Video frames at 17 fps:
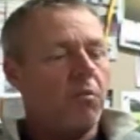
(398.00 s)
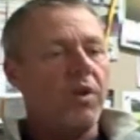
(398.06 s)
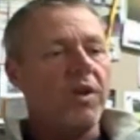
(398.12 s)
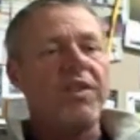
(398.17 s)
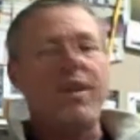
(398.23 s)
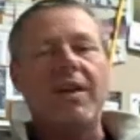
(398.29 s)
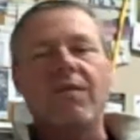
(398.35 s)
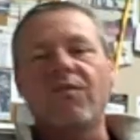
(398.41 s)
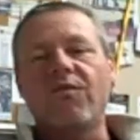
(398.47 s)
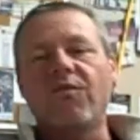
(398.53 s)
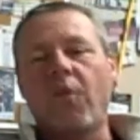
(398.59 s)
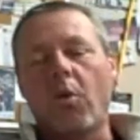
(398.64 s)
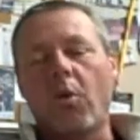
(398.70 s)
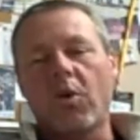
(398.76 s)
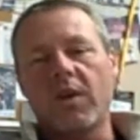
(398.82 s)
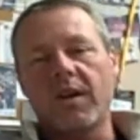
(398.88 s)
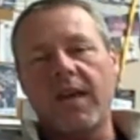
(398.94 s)
Within
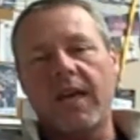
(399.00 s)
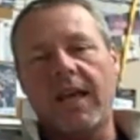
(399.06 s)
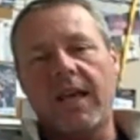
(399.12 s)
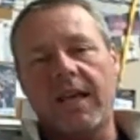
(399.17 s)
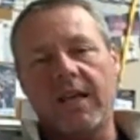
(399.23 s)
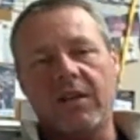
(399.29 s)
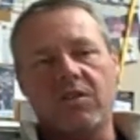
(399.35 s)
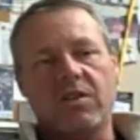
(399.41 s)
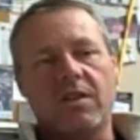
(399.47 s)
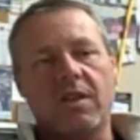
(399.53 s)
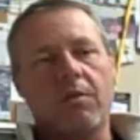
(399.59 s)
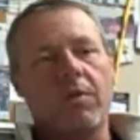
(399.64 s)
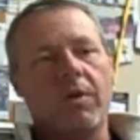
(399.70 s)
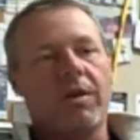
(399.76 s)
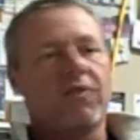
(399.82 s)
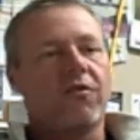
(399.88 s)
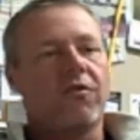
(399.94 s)
4 days,
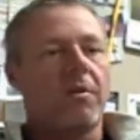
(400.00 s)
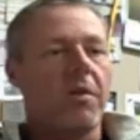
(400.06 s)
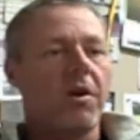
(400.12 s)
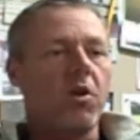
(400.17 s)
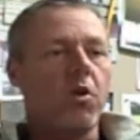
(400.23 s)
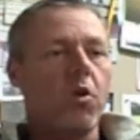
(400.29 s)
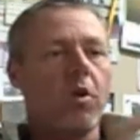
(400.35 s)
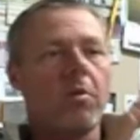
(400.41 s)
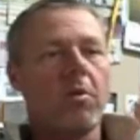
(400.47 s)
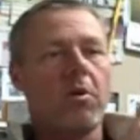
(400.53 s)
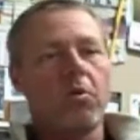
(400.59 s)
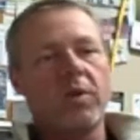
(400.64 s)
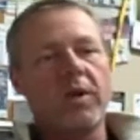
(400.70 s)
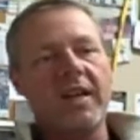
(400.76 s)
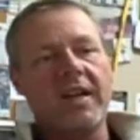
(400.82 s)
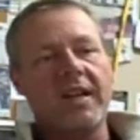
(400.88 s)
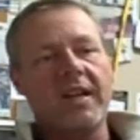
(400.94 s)
they went from a
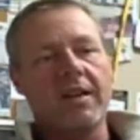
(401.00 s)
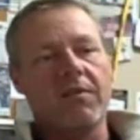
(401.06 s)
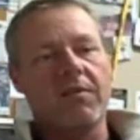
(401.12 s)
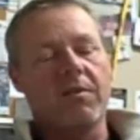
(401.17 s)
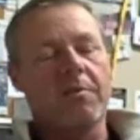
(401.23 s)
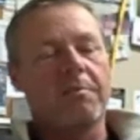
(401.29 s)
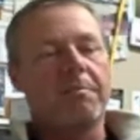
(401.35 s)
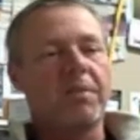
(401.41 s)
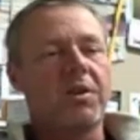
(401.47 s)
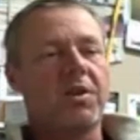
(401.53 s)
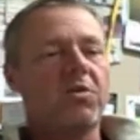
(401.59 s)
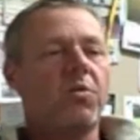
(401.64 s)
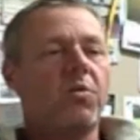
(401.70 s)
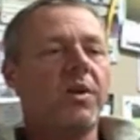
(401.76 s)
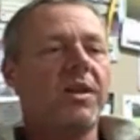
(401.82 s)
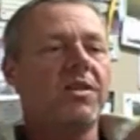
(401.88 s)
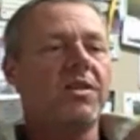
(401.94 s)
normal reading of
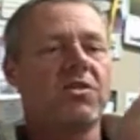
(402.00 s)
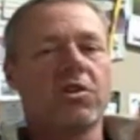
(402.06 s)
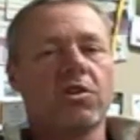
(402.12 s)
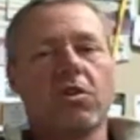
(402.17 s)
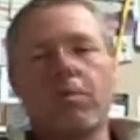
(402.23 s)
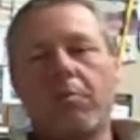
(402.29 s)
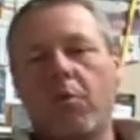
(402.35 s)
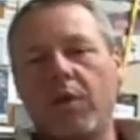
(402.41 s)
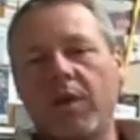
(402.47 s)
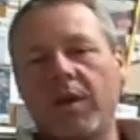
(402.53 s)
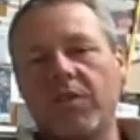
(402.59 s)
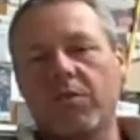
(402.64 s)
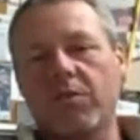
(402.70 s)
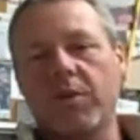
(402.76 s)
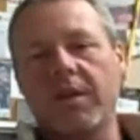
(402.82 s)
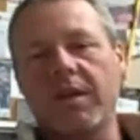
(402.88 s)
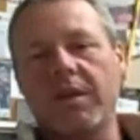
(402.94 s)
between
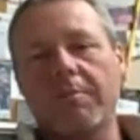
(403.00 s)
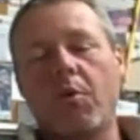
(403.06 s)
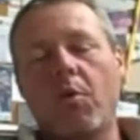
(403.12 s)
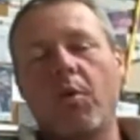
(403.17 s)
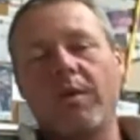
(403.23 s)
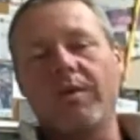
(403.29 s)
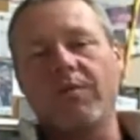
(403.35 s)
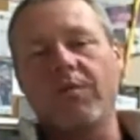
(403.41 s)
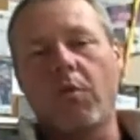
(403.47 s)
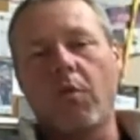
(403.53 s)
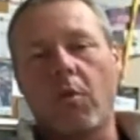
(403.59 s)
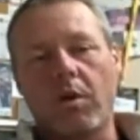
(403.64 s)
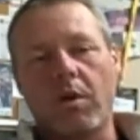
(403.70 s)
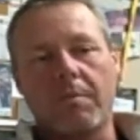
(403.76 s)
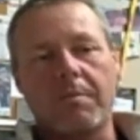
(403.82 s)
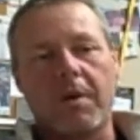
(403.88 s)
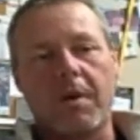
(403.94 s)
0.3 and
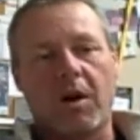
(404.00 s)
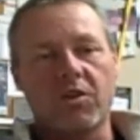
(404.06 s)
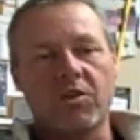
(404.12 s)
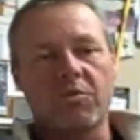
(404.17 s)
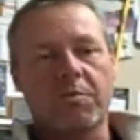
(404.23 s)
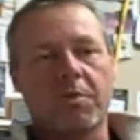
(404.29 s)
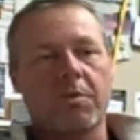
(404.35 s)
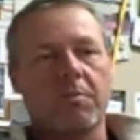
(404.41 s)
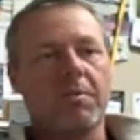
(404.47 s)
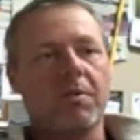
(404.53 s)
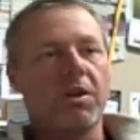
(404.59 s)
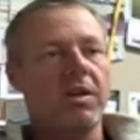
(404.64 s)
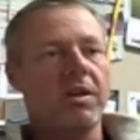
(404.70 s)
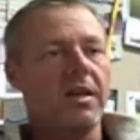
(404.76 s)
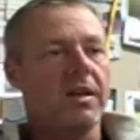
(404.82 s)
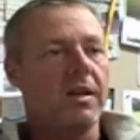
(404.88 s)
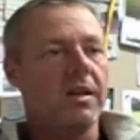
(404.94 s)
0.4 parts per
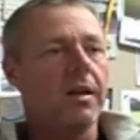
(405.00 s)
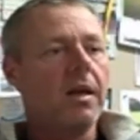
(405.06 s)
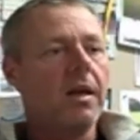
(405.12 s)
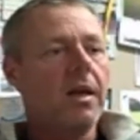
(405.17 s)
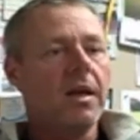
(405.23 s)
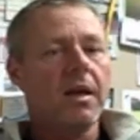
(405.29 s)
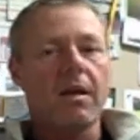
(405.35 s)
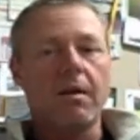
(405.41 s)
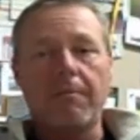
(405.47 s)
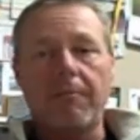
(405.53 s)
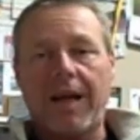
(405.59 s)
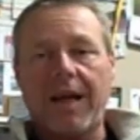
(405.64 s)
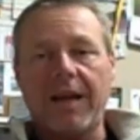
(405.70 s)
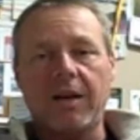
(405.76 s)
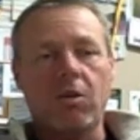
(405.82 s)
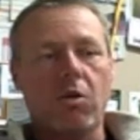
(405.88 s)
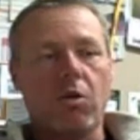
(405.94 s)
million
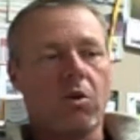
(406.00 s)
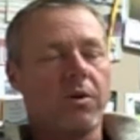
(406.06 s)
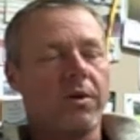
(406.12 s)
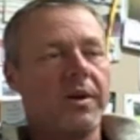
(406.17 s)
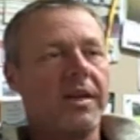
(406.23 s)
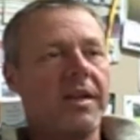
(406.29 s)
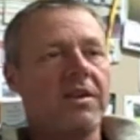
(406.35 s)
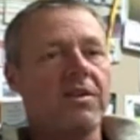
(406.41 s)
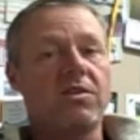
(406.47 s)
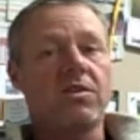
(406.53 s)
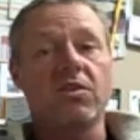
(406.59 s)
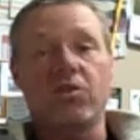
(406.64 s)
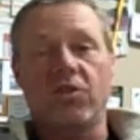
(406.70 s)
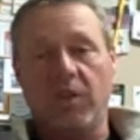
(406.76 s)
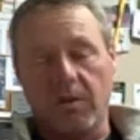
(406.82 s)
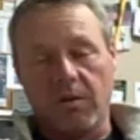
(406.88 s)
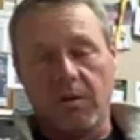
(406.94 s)
combined chlorine
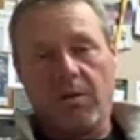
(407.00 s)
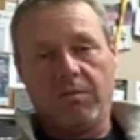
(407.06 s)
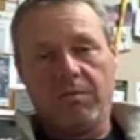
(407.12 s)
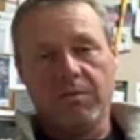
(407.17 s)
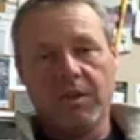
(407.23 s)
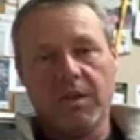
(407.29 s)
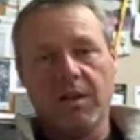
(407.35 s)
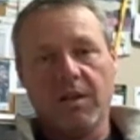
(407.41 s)
to zero.